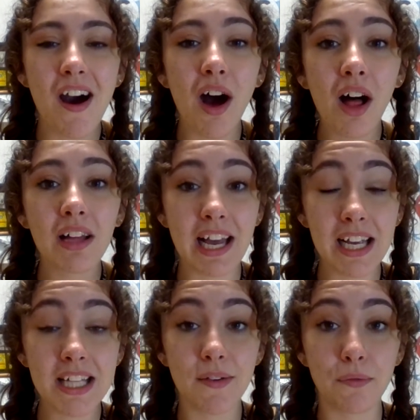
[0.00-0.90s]
all
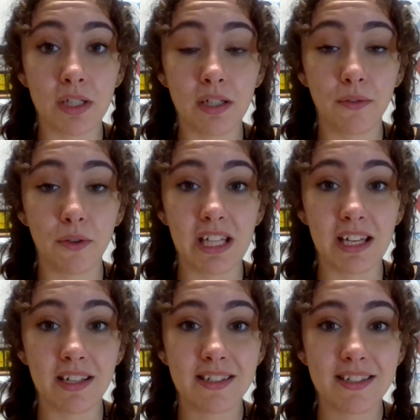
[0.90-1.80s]
kinds of wonderful
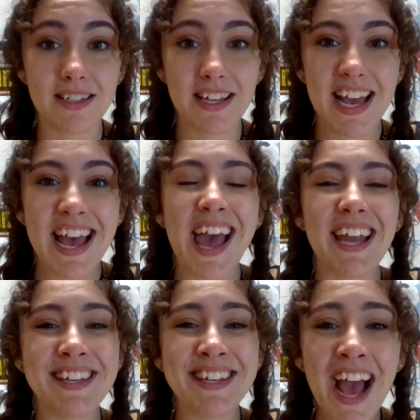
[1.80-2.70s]
things.
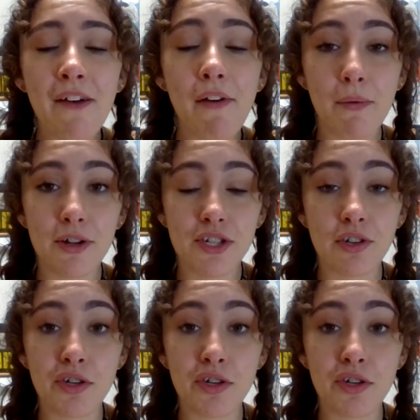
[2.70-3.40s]
Now I want you